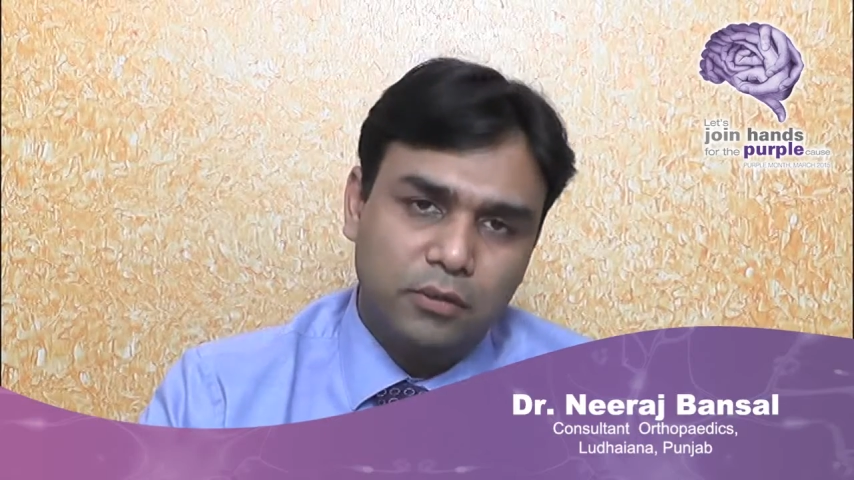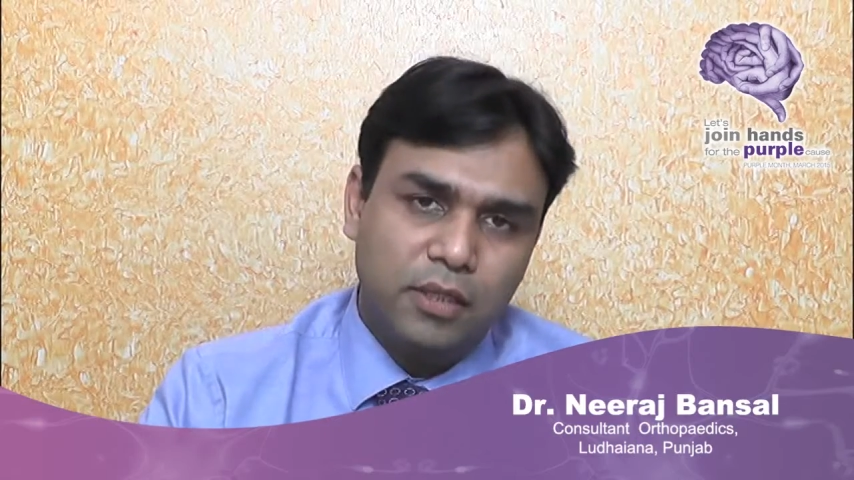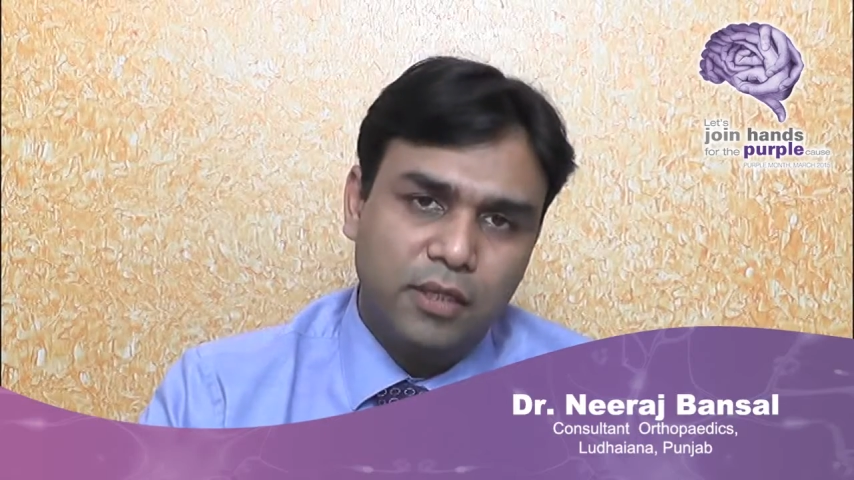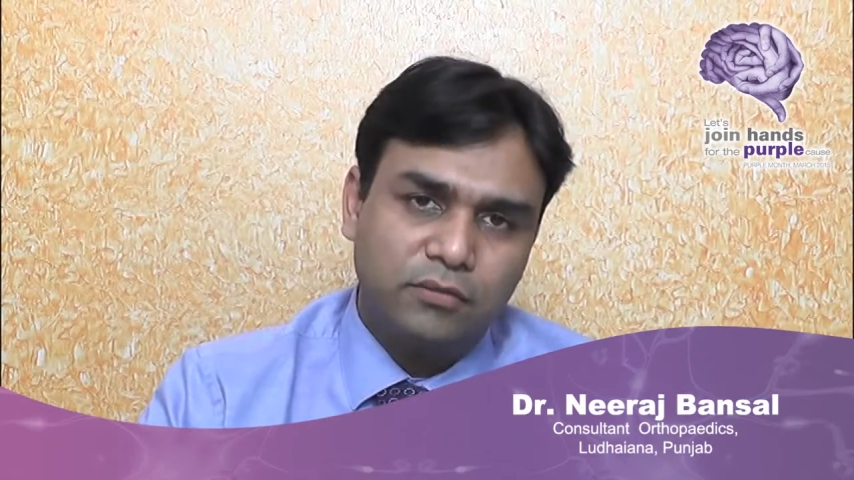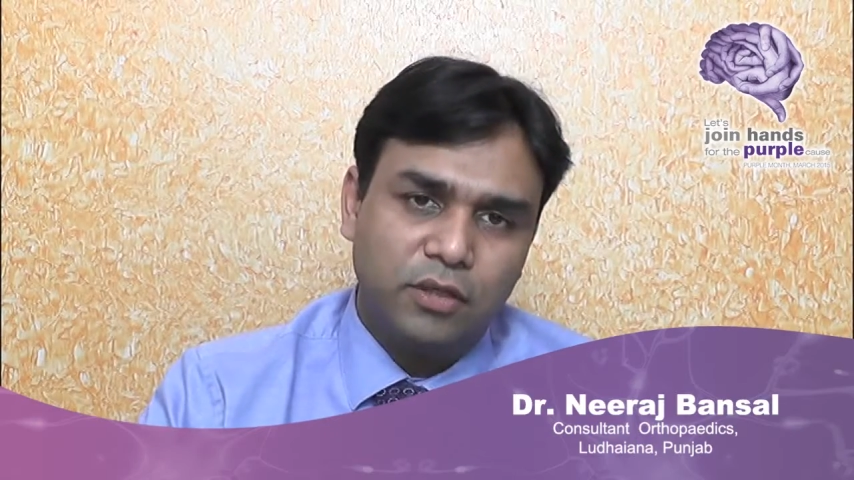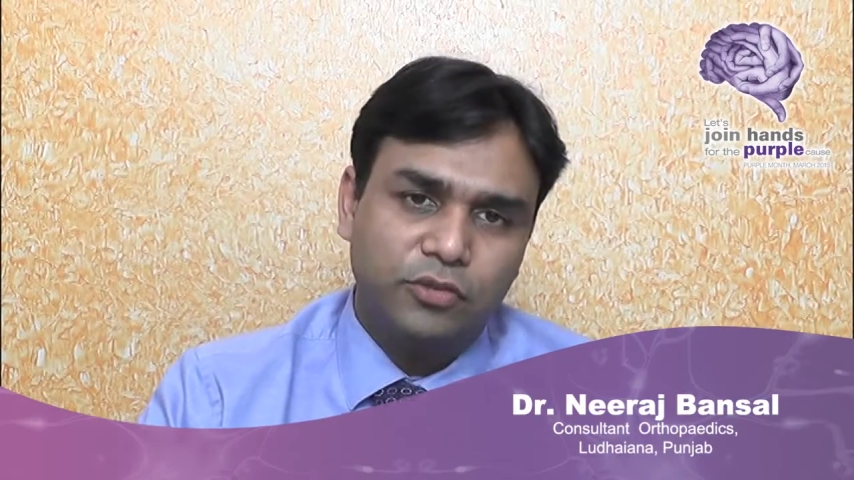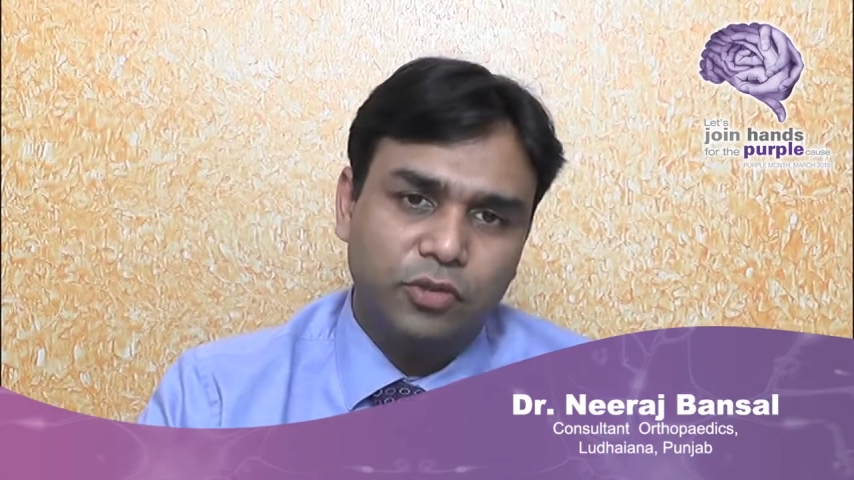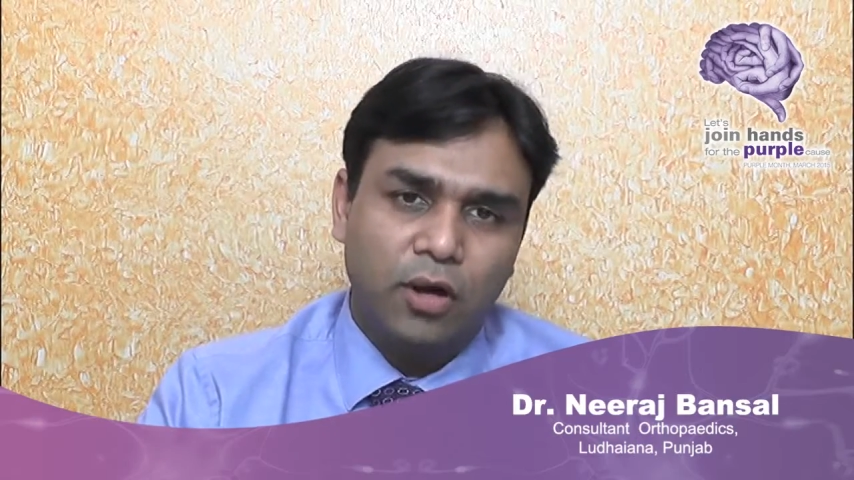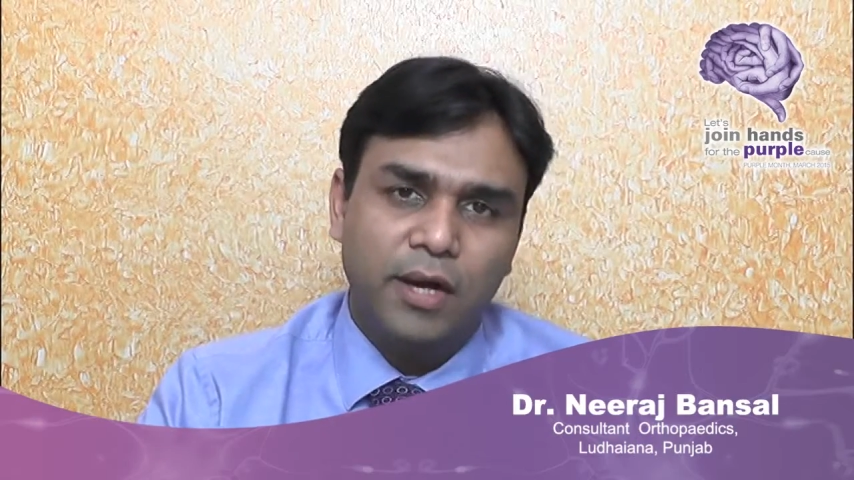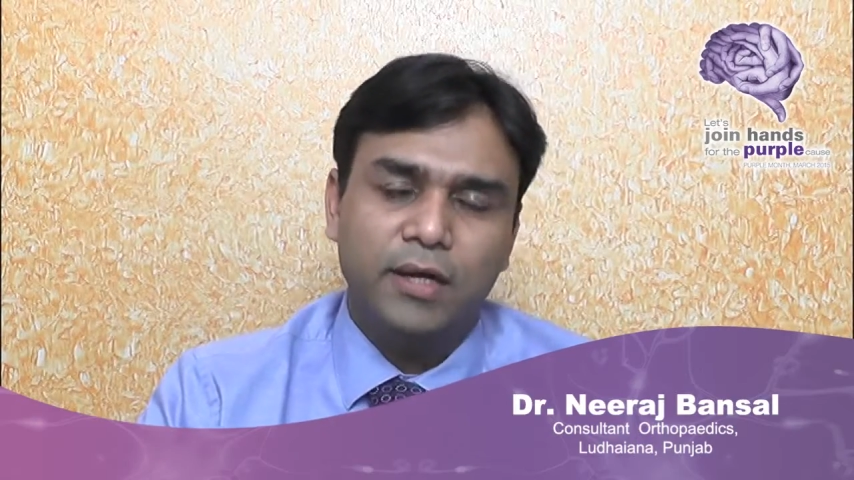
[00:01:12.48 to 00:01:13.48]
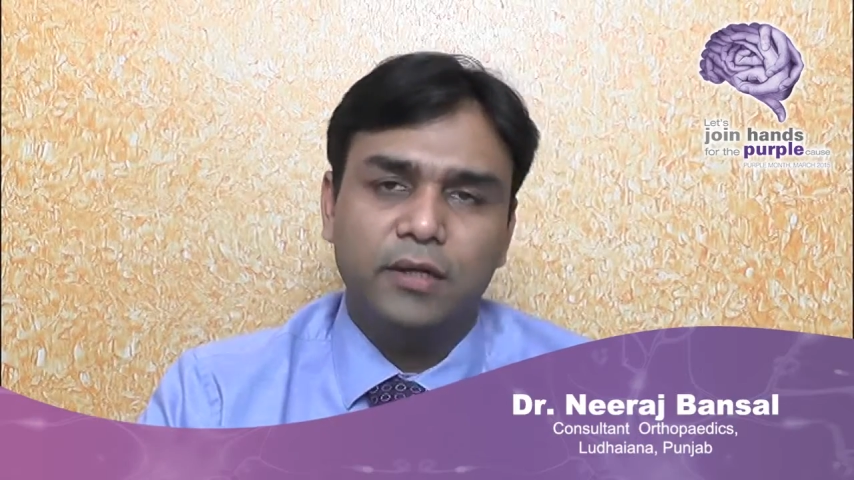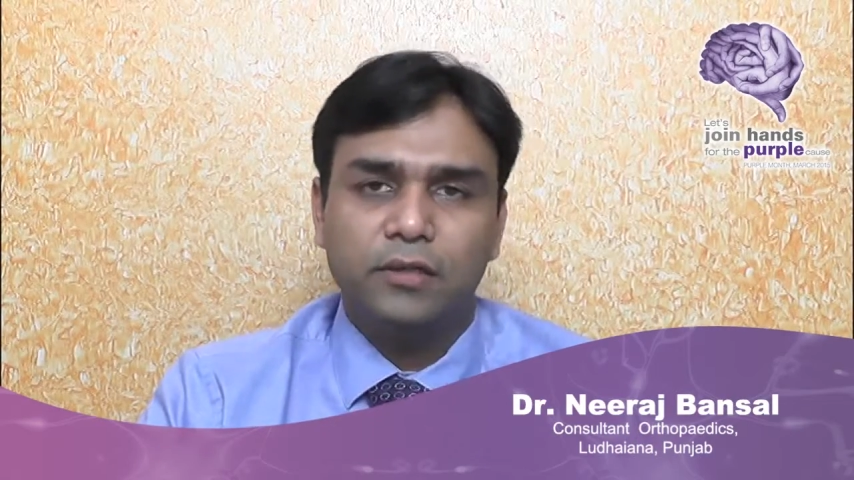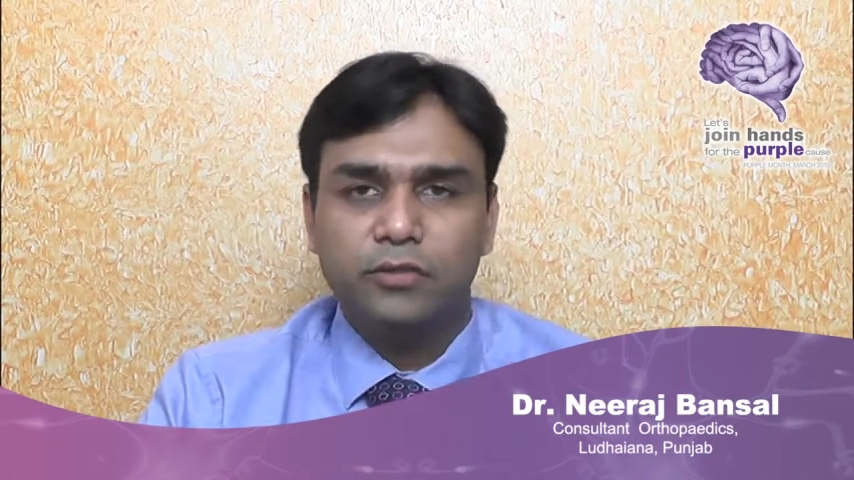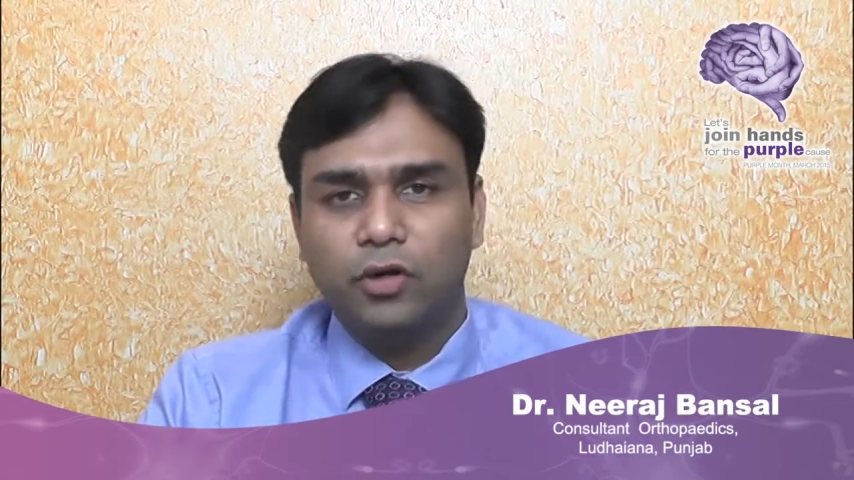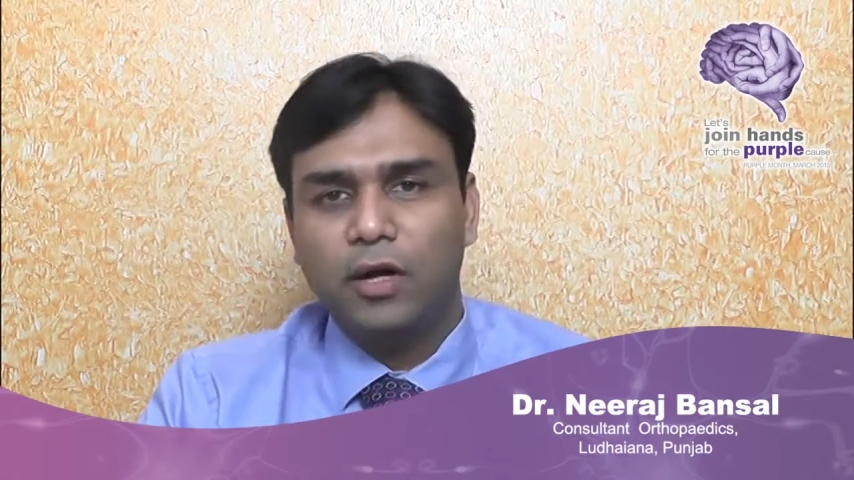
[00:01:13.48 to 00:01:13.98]
There is a joint
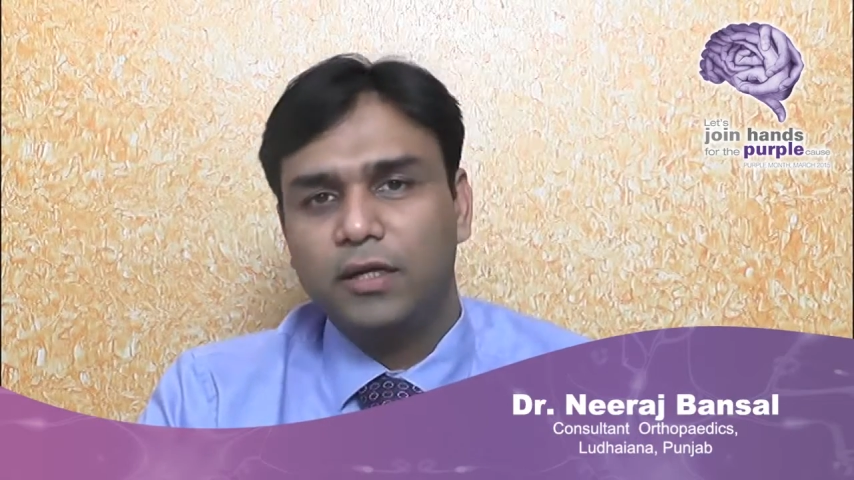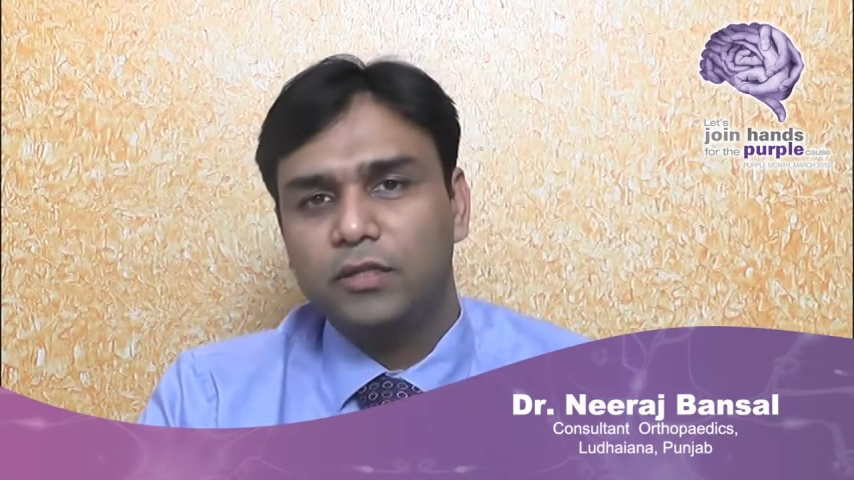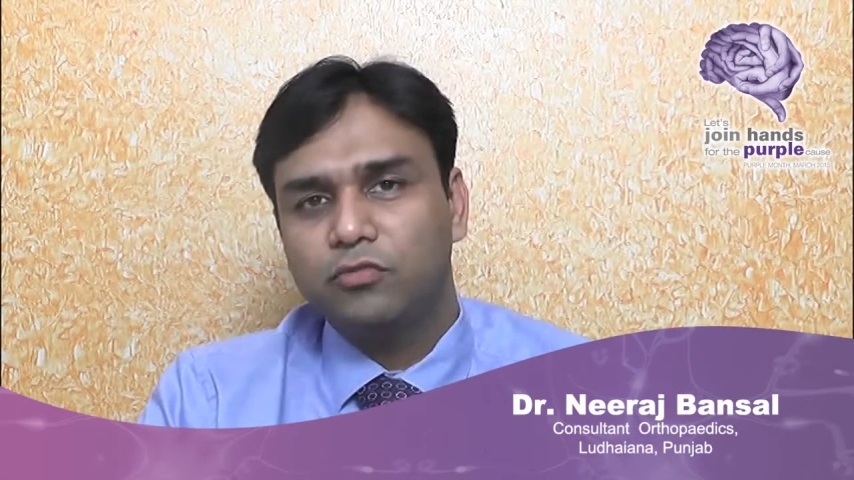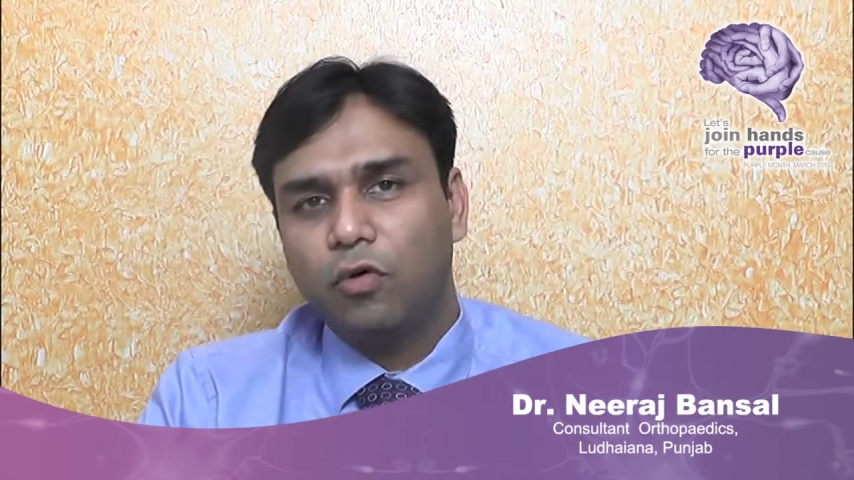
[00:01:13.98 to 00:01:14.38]
is